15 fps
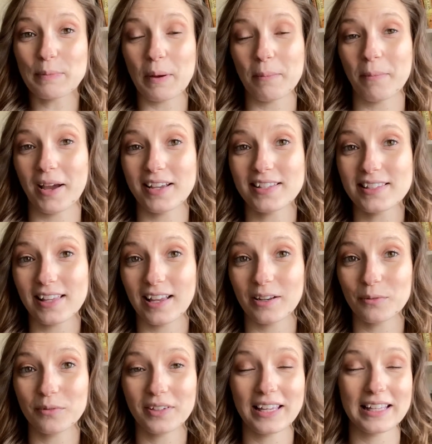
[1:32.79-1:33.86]
but my
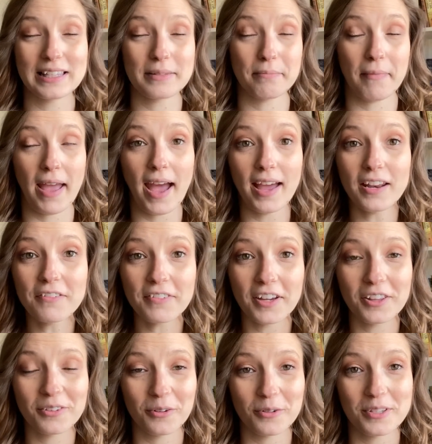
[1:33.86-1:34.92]
son gets mad if
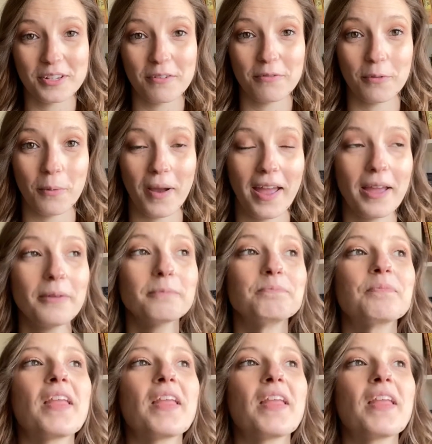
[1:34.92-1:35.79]
I throw stuff away.